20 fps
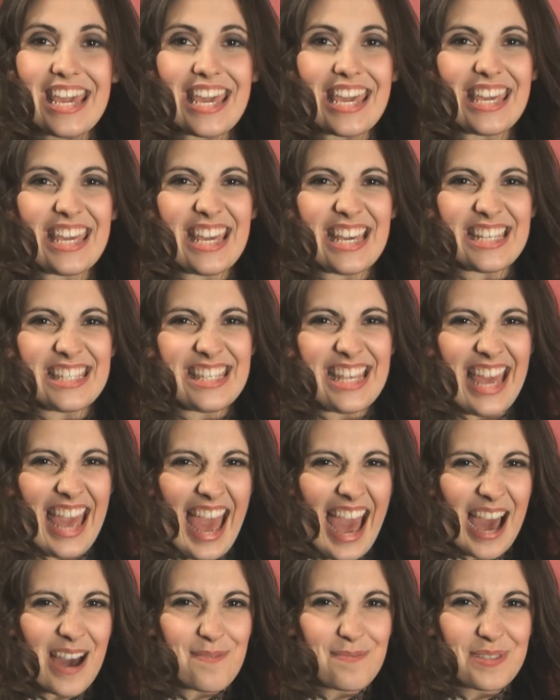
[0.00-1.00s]
He is
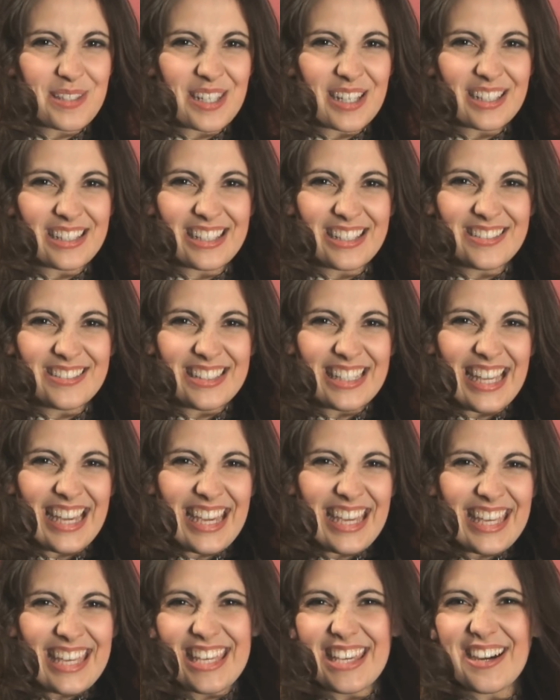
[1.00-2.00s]
absolutely
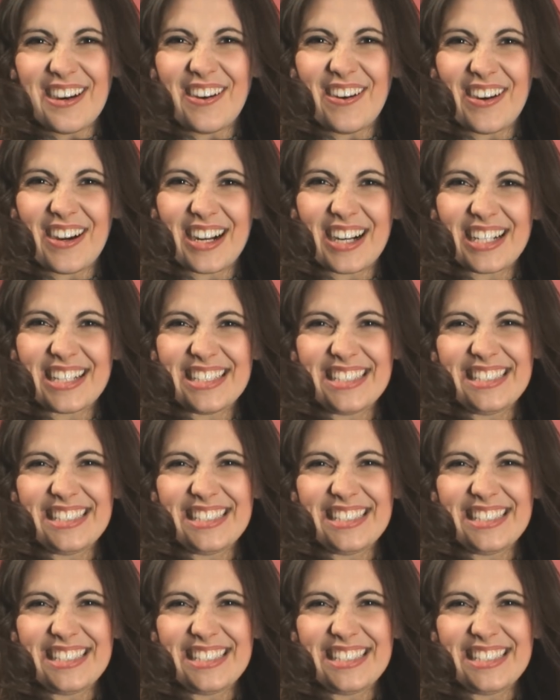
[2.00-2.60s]
cured.